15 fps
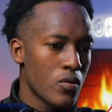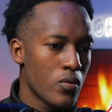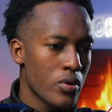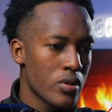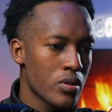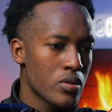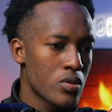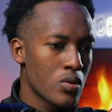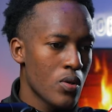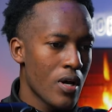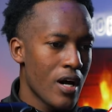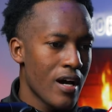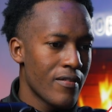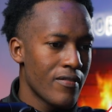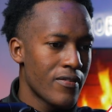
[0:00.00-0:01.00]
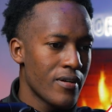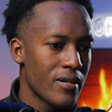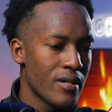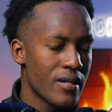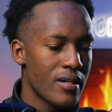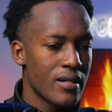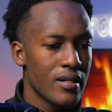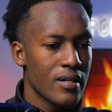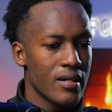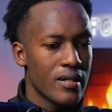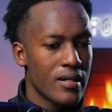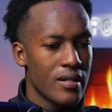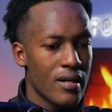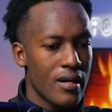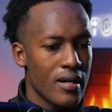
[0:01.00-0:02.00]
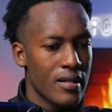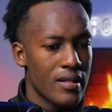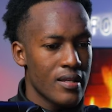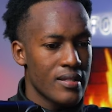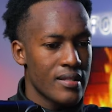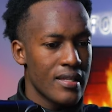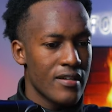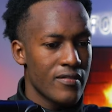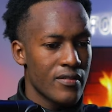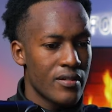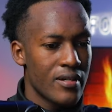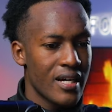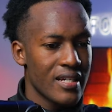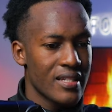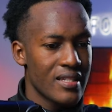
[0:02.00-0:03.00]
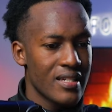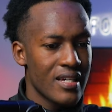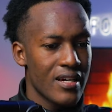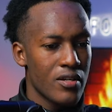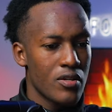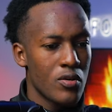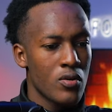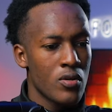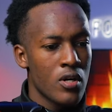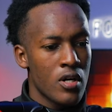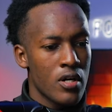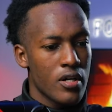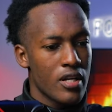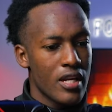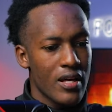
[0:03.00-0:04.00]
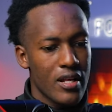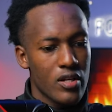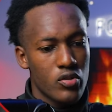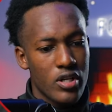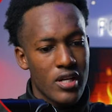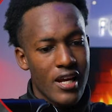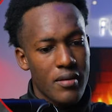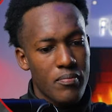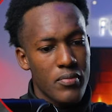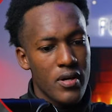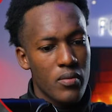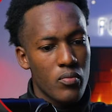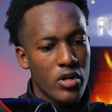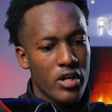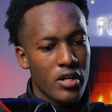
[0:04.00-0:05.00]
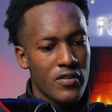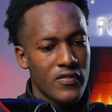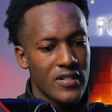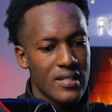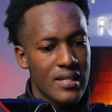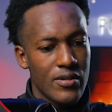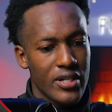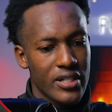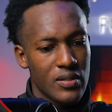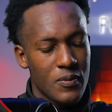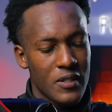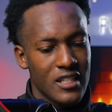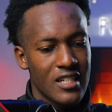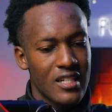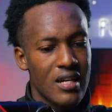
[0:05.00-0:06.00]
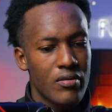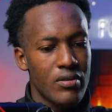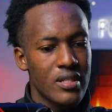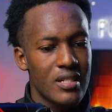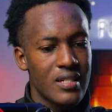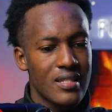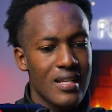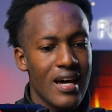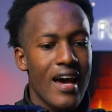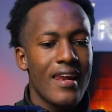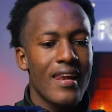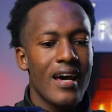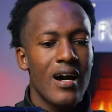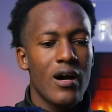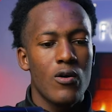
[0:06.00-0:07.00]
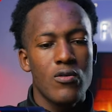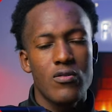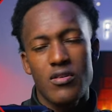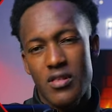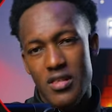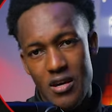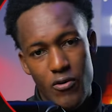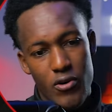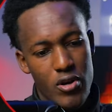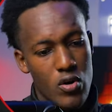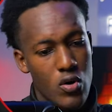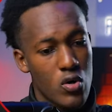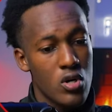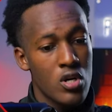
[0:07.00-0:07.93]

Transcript: we also have this level right here, you know. Now, the trend line being broken, obviously, we expected a retest. And now, there we go.